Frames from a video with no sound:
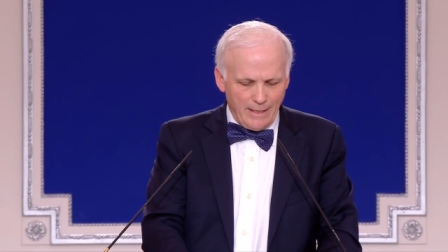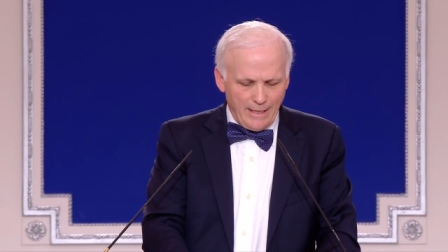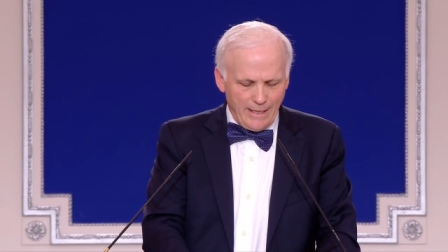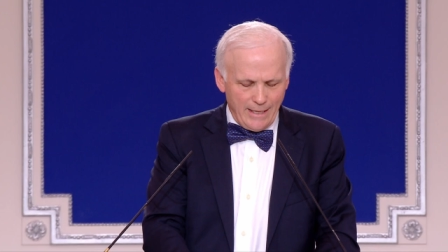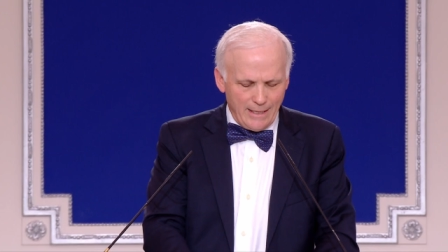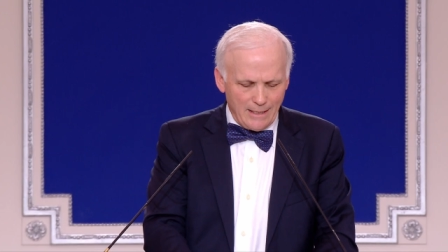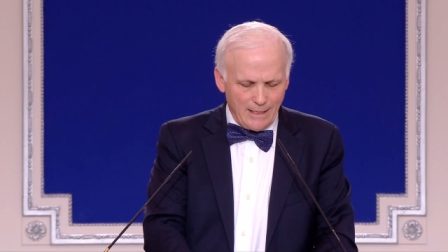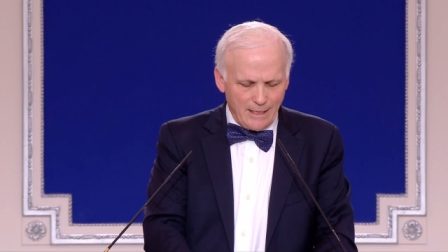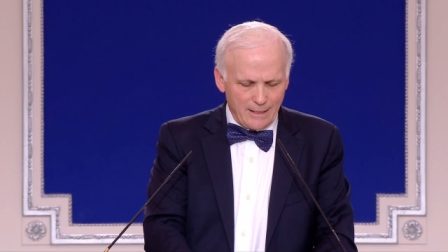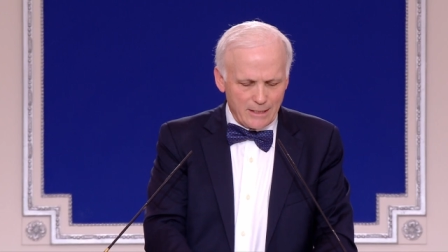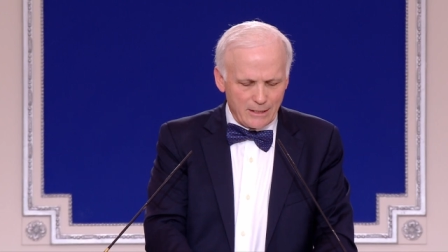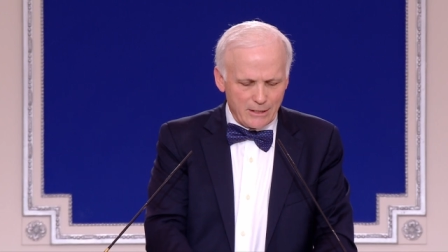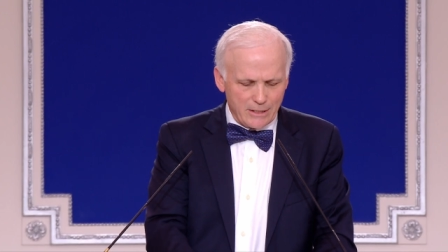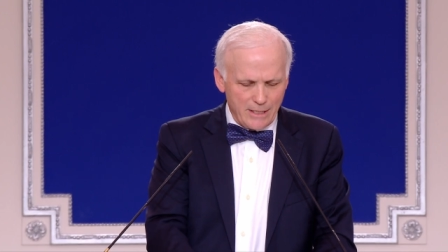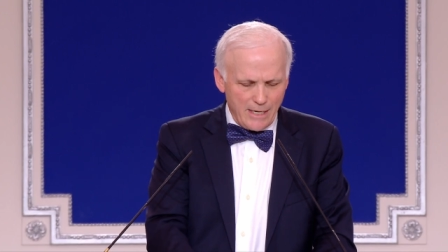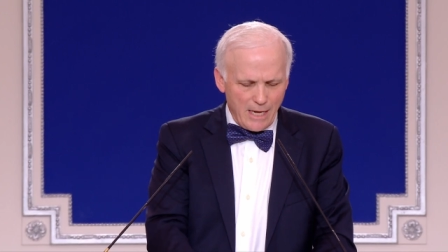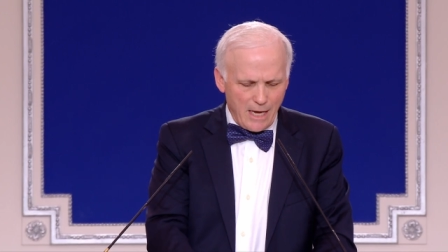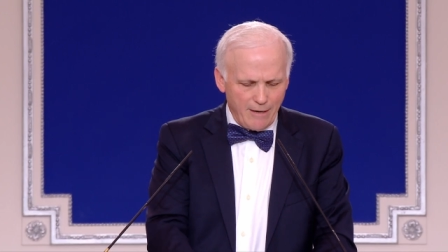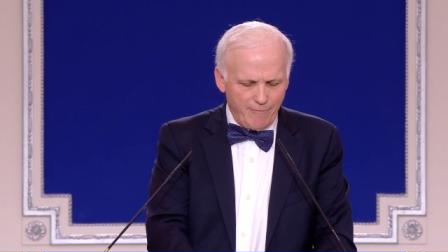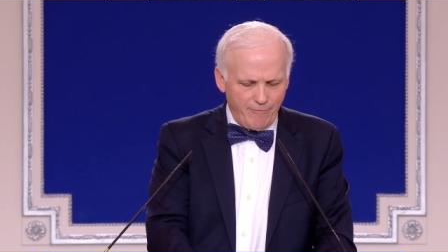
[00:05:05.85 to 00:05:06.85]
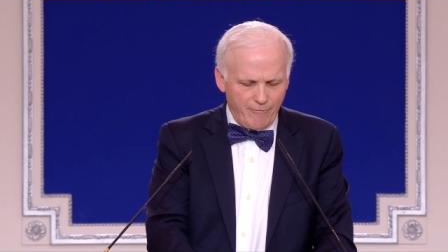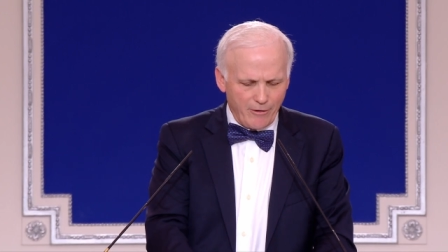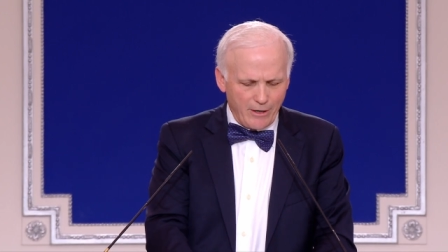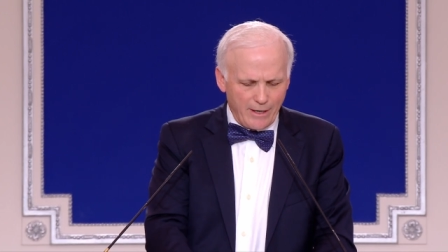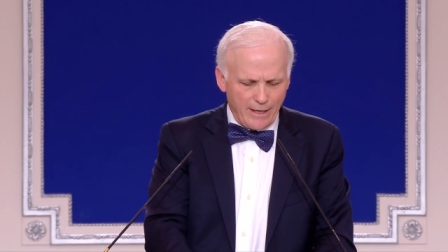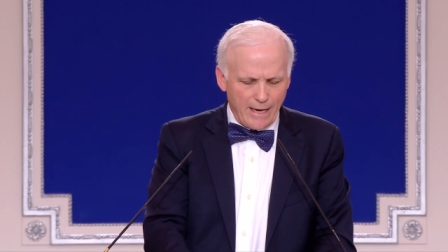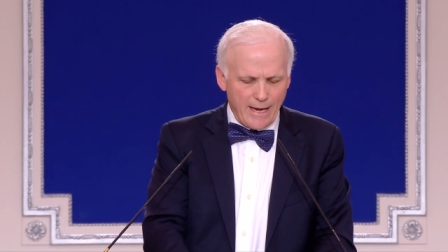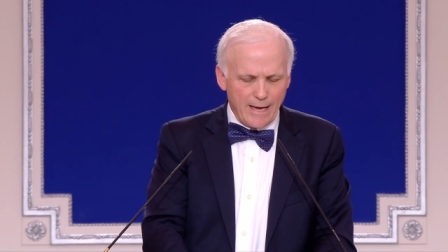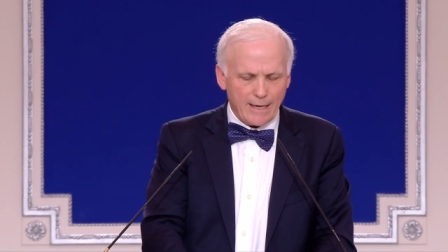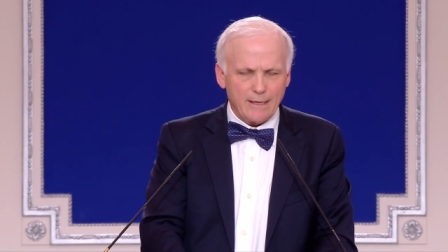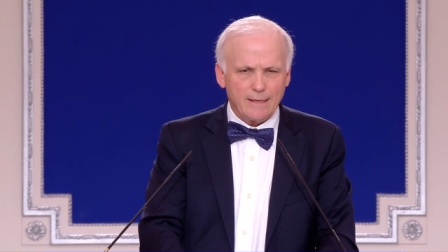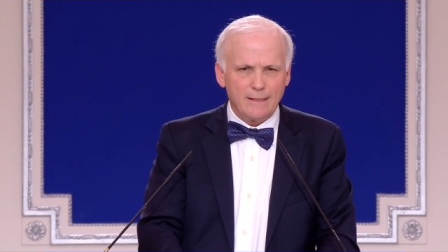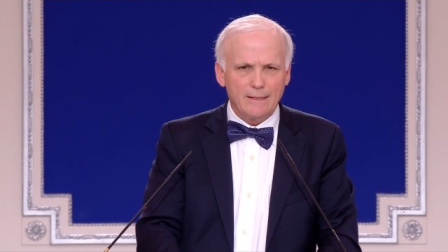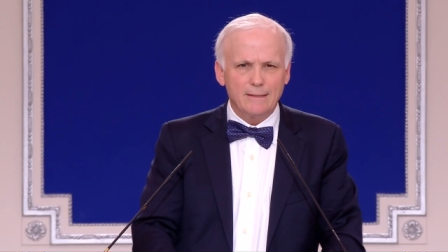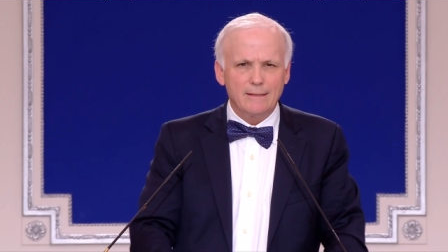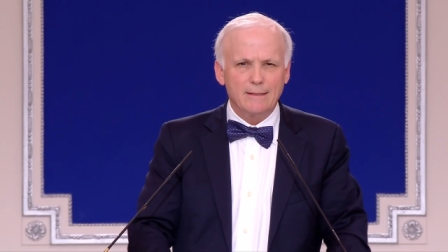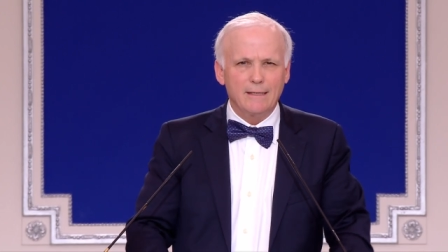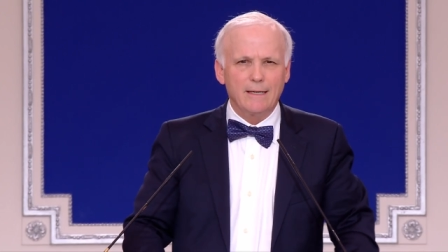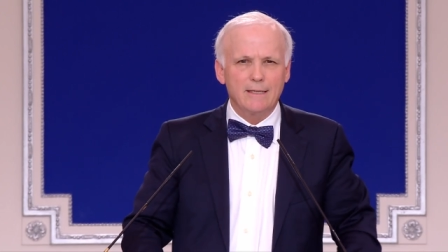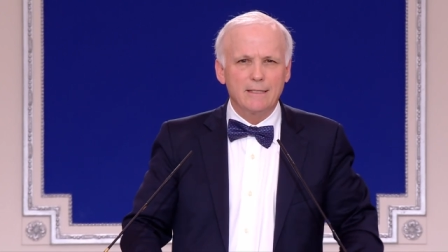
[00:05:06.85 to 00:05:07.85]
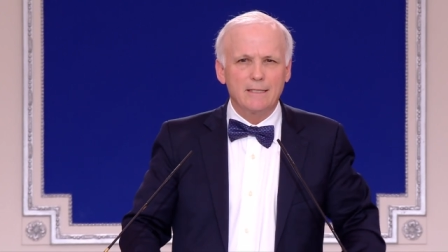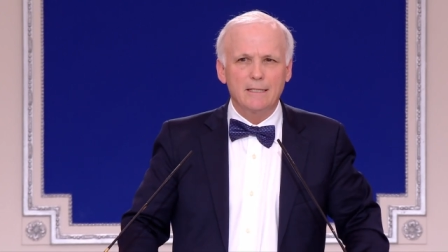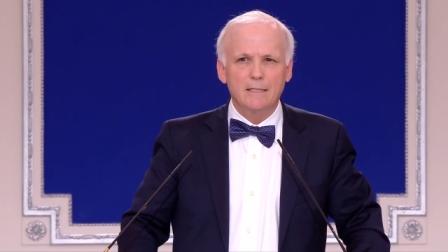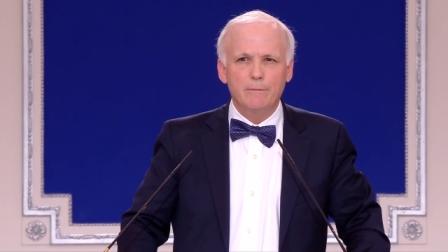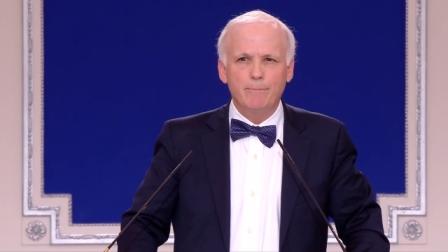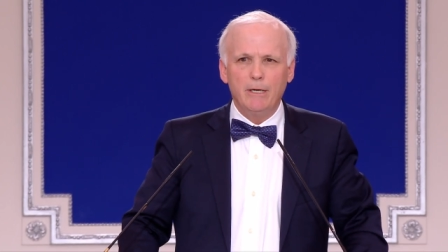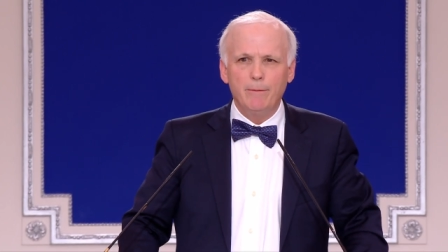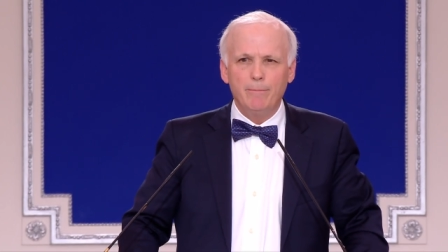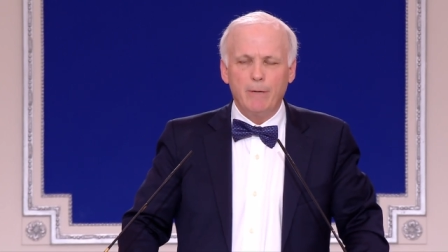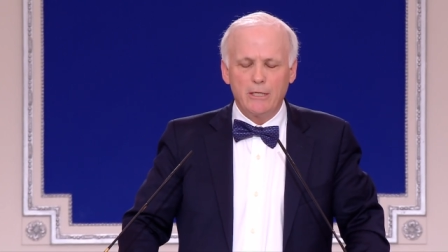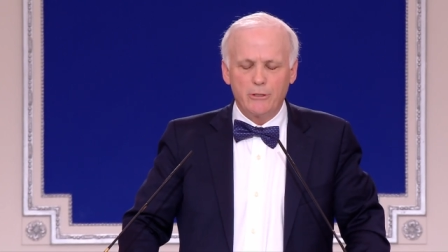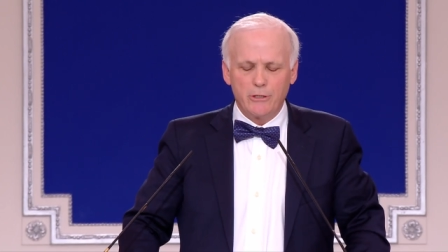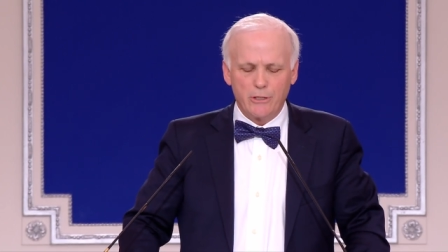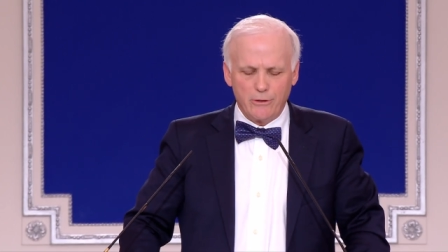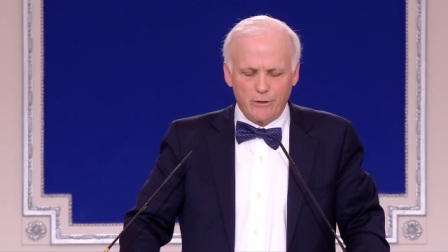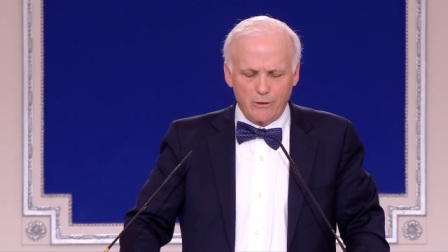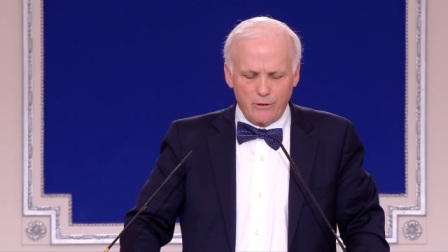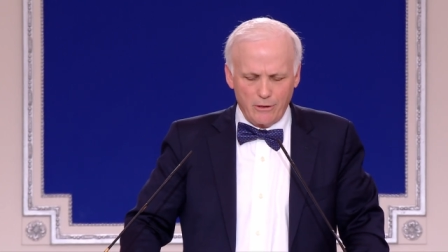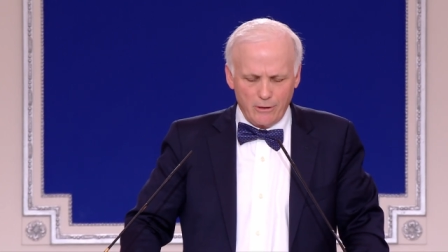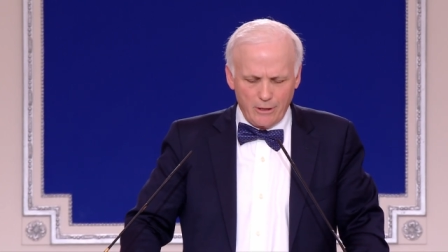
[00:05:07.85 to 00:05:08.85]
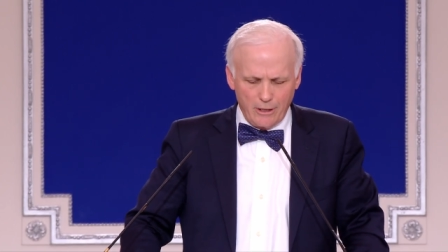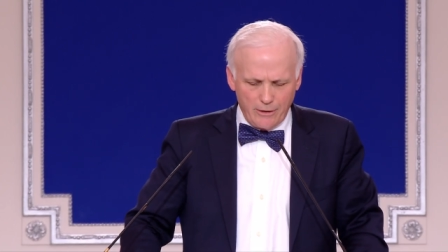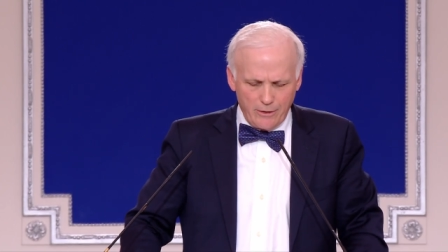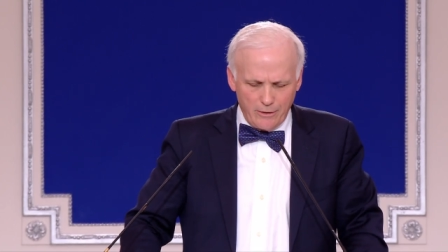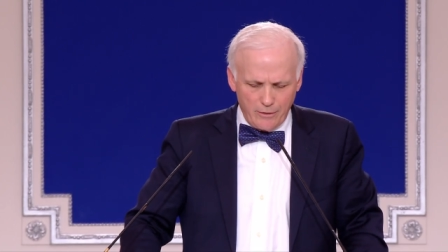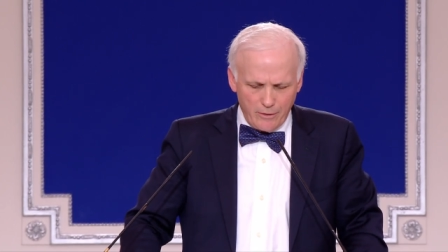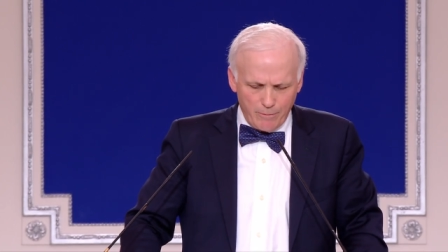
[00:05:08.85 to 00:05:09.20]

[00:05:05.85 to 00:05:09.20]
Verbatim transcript: And let us not forget, as has been mentioned earlier,